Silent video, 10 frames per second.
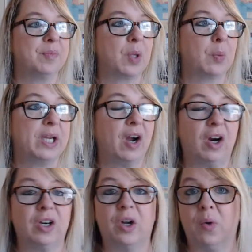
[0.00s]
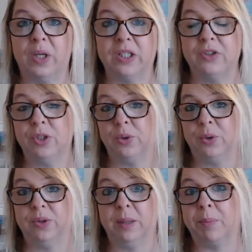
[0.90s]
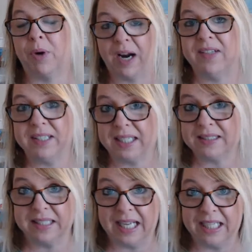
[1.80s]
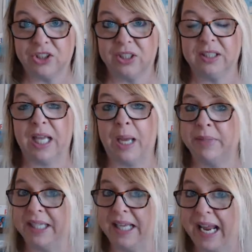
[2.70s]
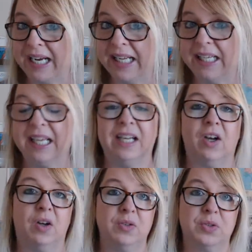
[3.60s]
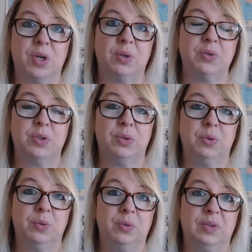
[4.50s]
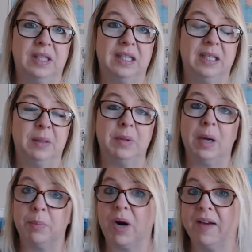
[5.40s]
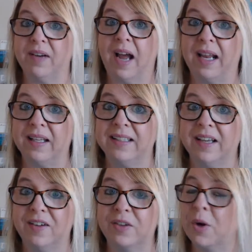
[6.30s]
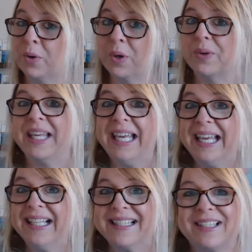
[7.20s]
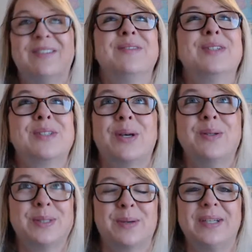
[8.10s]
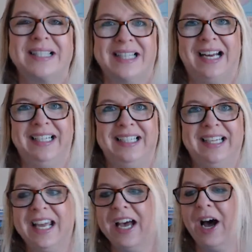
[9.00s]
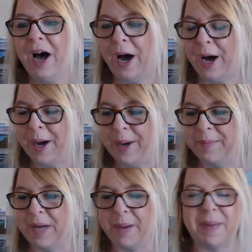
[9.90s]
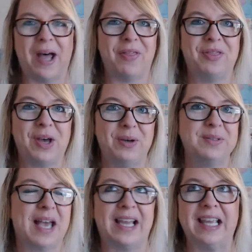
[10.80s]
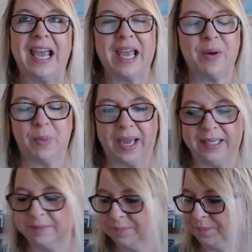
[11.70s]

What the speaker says: We are going to the private destination Labadee, Haiti, and also to the private island of Coco Keys. So I'm so excited about those. I can't wait.